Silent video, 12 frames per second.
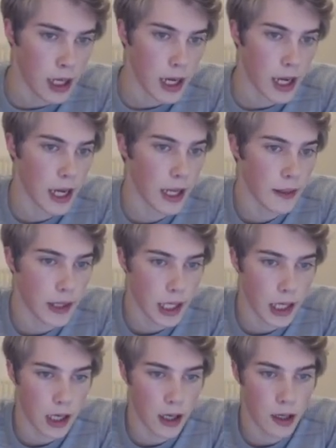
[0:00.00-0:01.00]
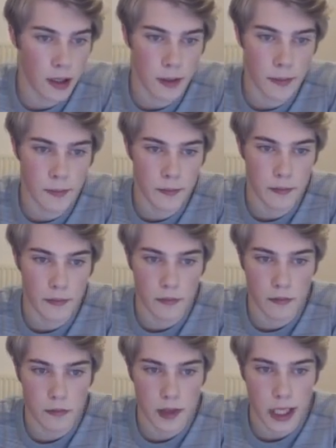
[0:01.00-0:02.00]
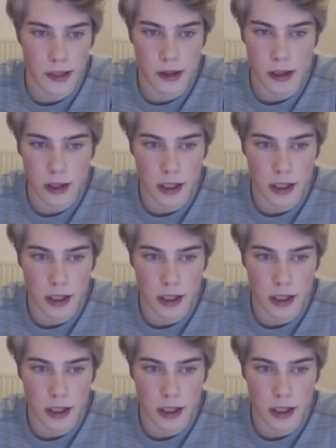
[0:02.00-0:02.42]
and um, then